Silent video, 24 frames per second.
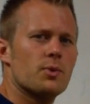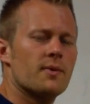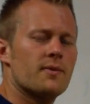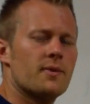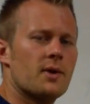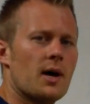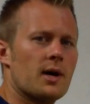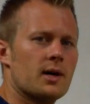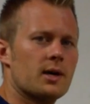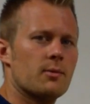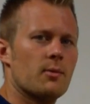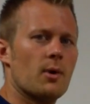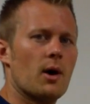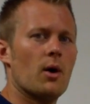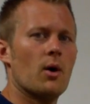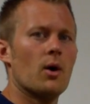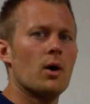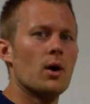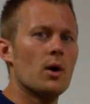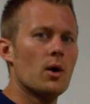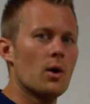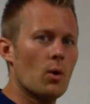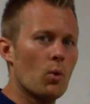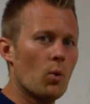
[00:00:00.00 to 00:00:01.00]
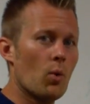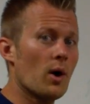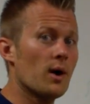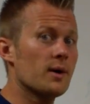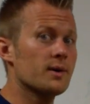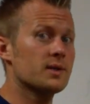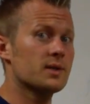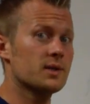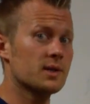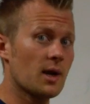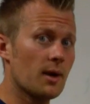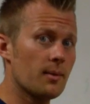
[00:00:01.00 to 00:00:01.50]
We've talked about
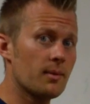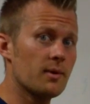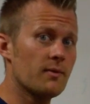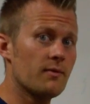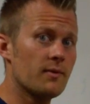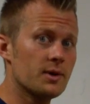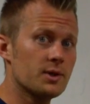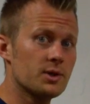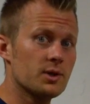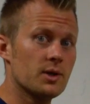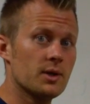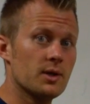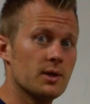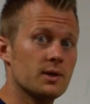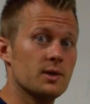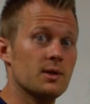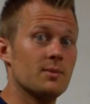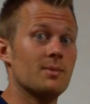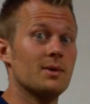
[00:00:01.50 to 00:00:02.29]
what subdivision is.